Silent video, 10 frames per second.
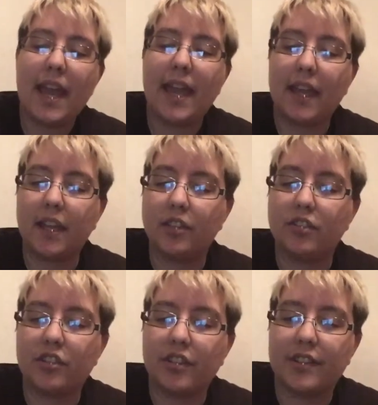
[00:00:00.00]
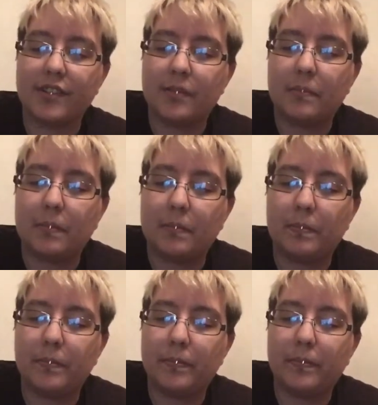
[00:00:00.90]
and just
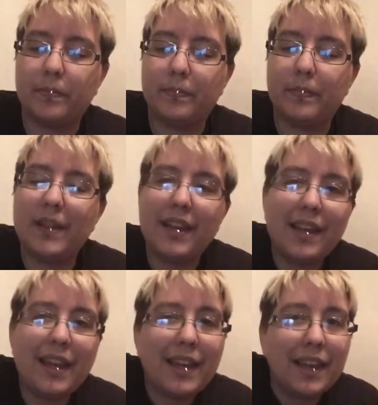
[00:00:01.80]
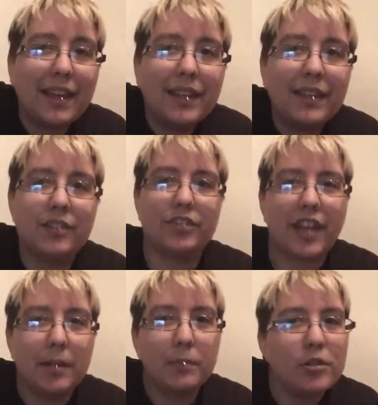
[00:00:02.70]
kind
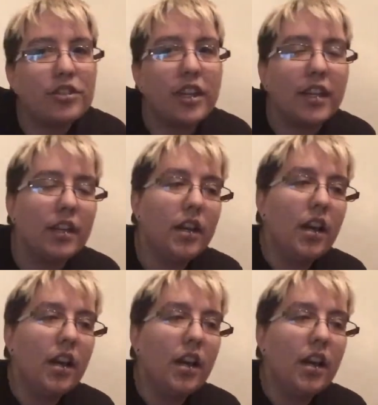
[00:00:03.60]
of pushing.